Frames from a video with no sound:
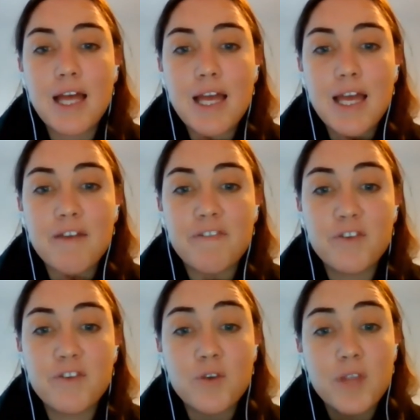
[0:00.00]

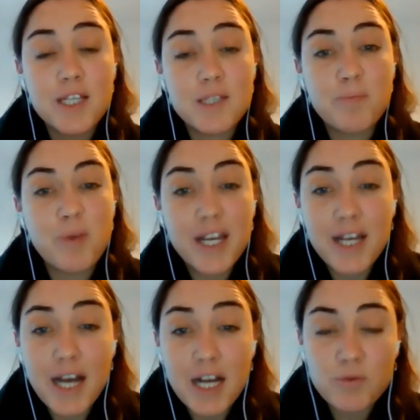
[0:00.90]
there's
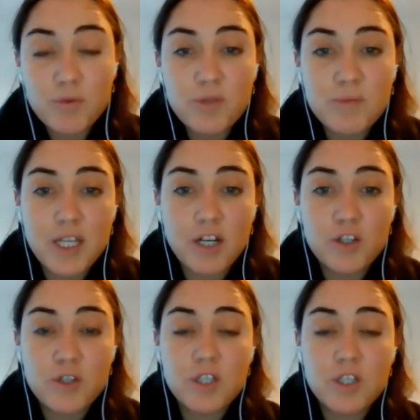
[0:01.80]
breakout rooms that are
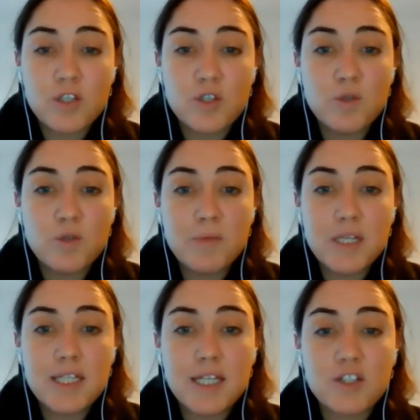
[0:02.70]
used in a Zoom
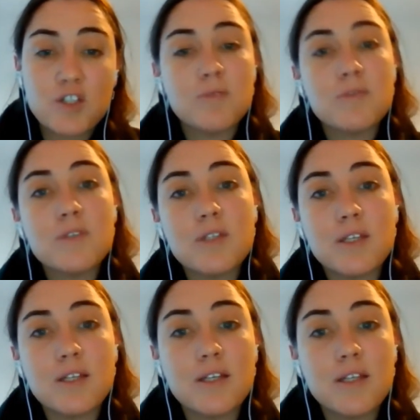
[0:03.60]
meeting, so
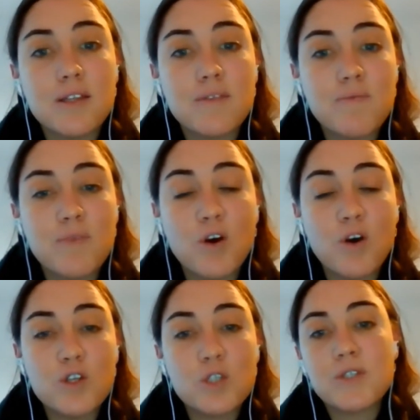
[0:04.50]
the
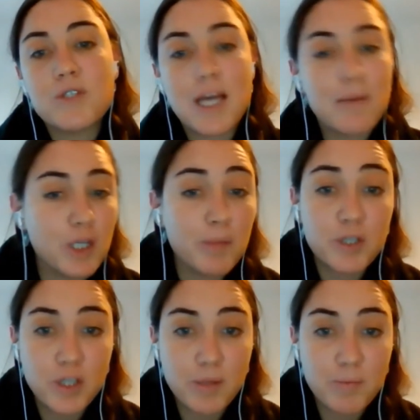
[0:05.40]
host will say, I'm going to put
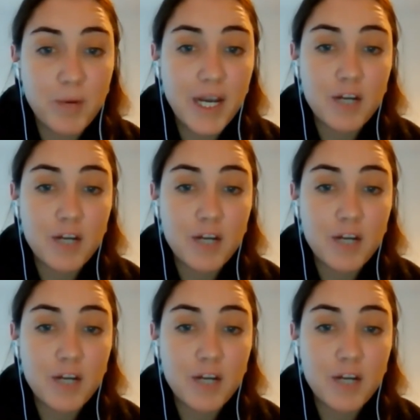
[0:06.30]
you in breakout